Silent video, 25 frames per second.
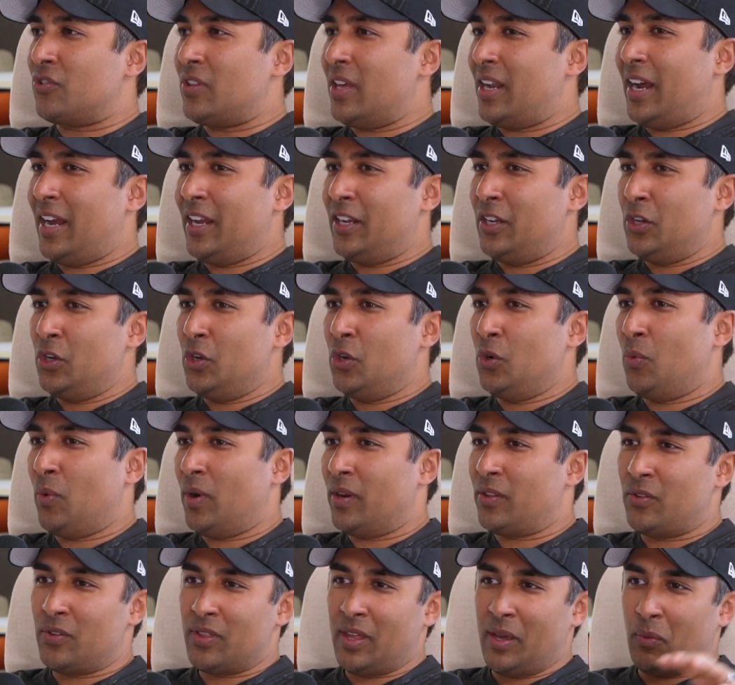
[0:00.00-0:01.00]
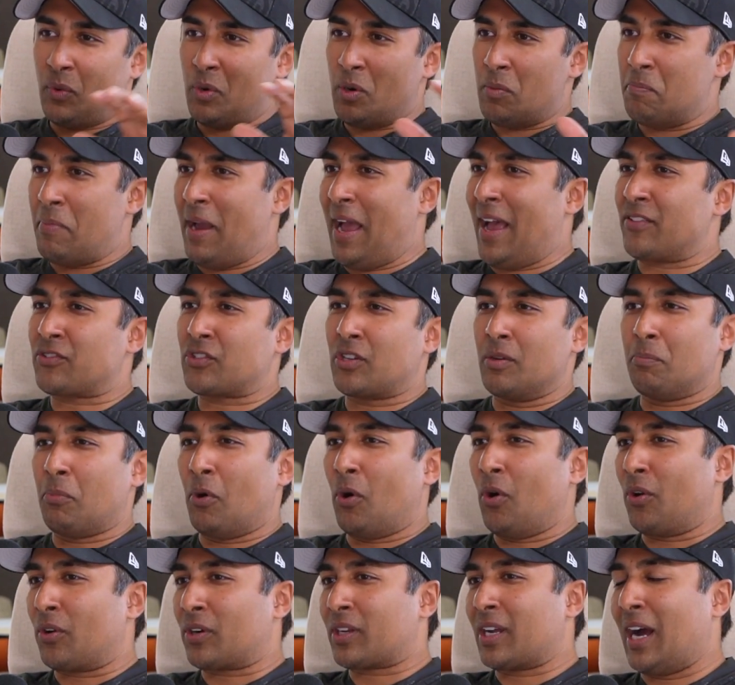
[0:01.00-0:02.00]
that I knew, whether they were in
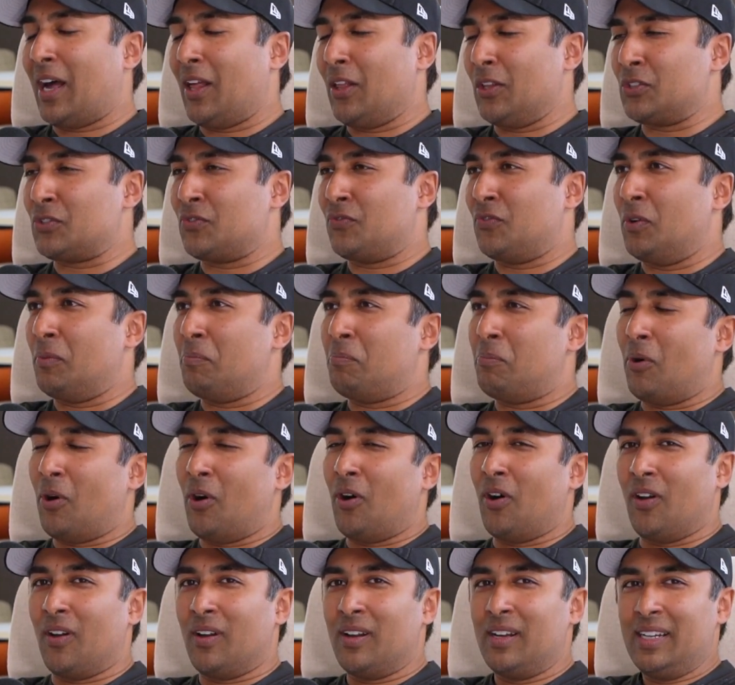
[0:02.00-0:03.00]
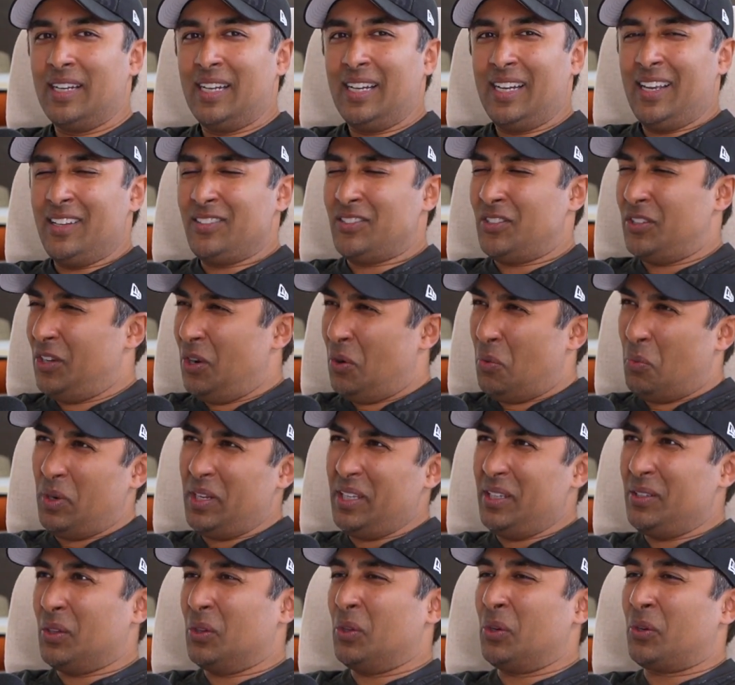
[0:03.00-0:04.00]
basketball or college football, said, what
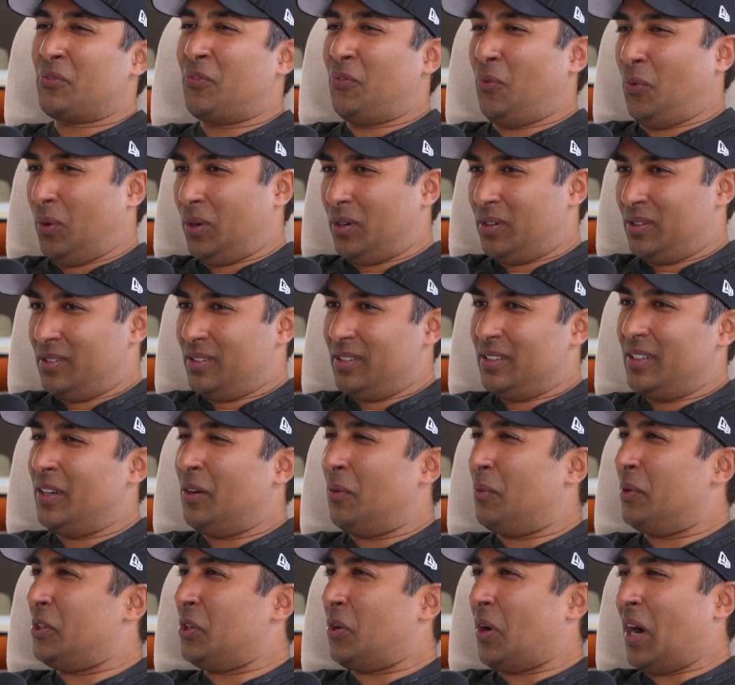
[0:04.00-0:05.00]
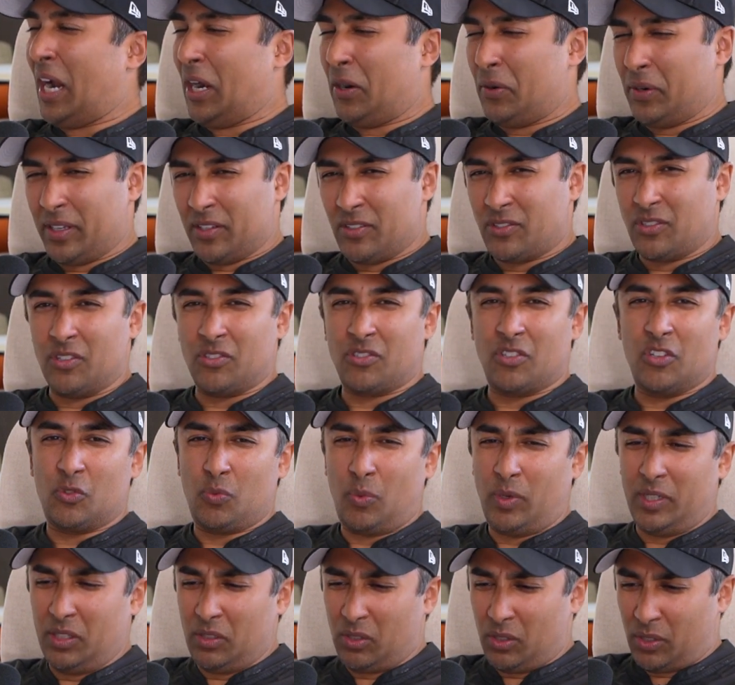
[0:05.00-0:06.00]
do you look for when you're hiring assistants?
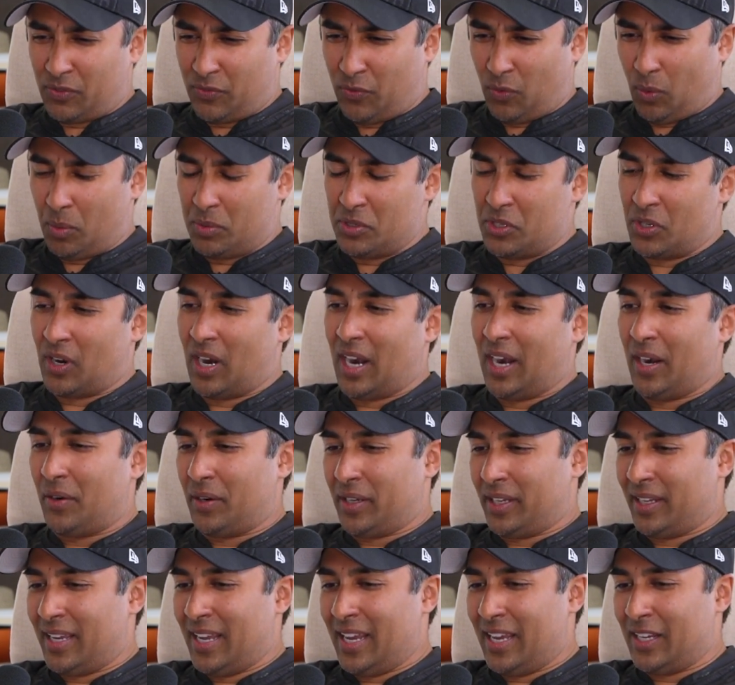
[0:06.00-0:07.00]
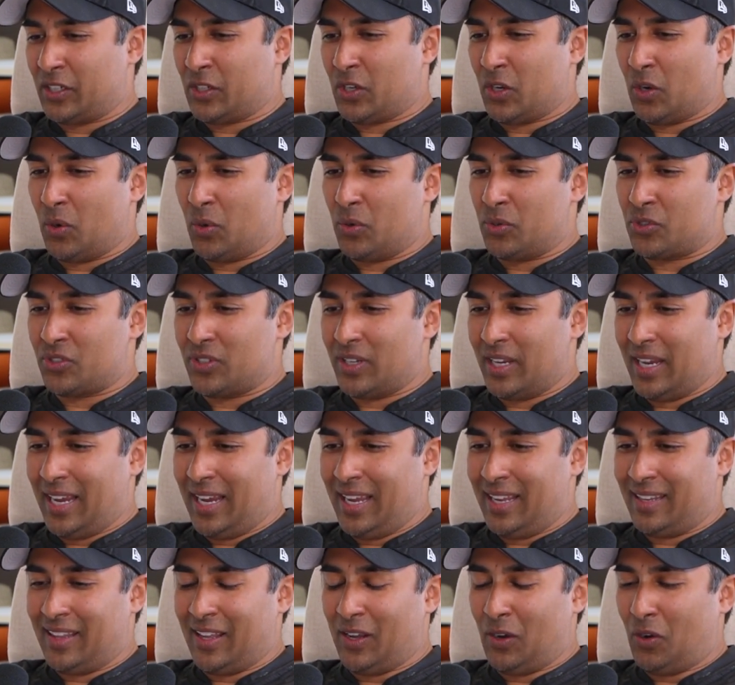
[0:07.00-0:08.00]
What do you look for when you're hiring a head coach?
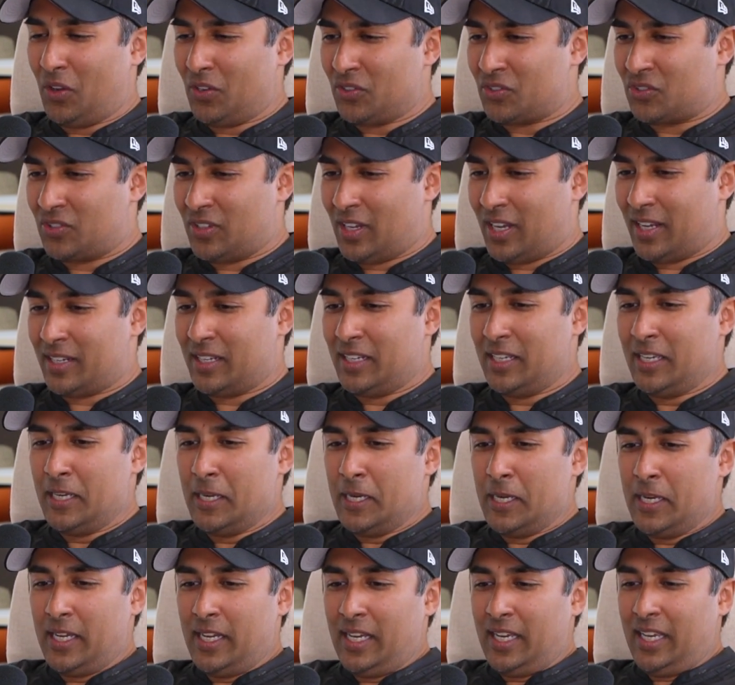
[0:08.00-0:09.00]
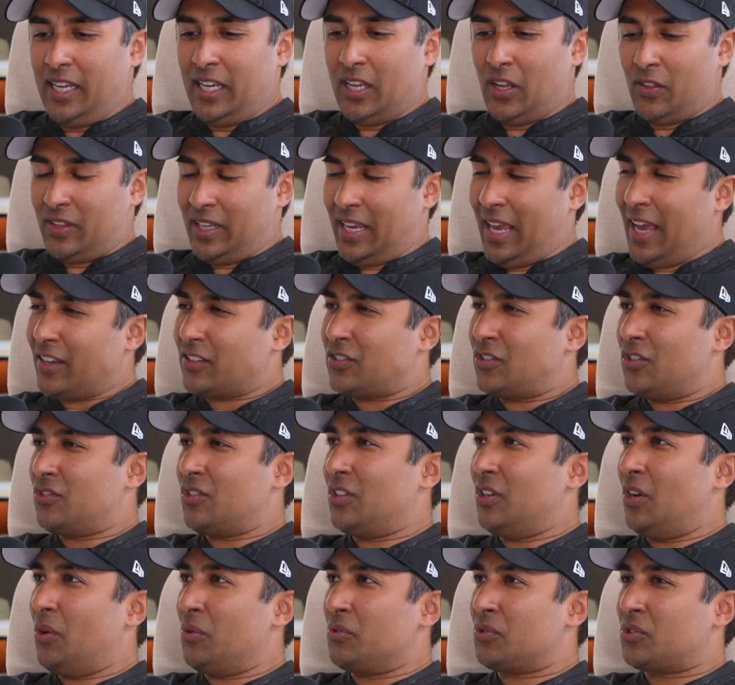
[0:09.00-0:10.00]
And they all said, the X's
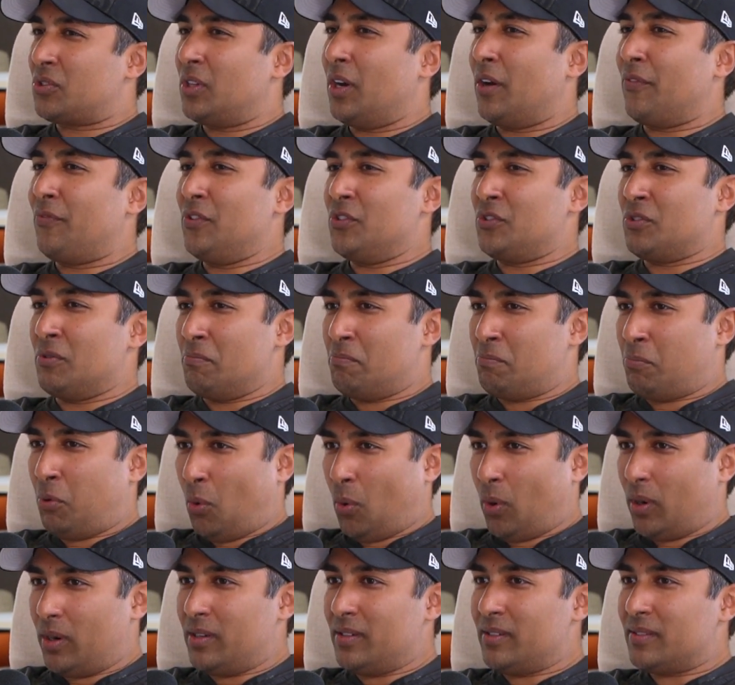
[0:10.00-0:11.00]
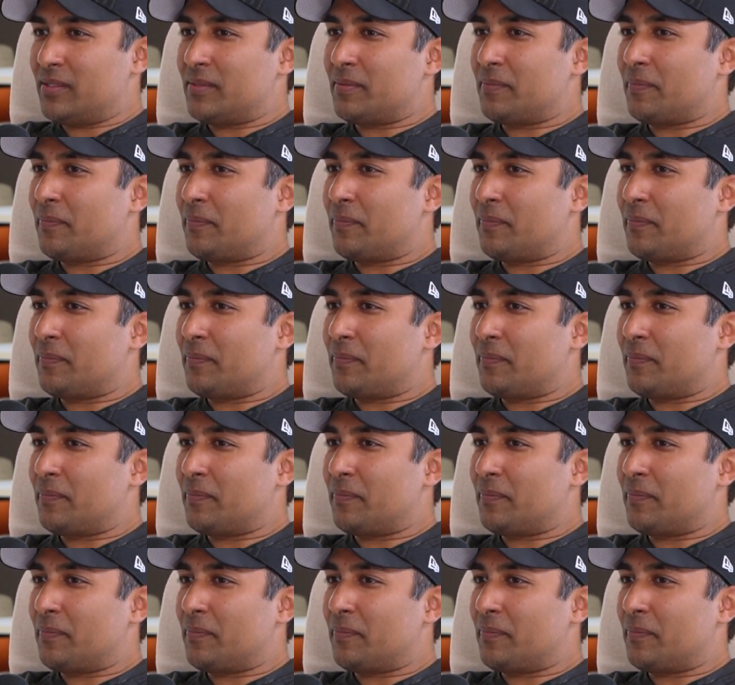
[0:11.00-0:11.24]
and O's stuff is important,